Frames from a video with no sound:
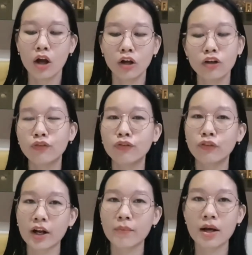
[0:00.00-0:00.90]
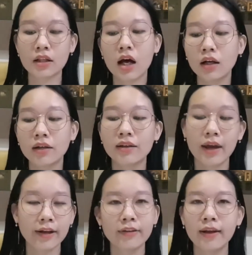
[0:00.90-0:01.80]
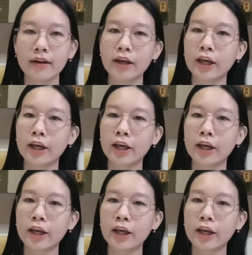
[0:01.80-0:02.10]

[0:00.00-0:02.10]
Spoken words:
new friend, but again they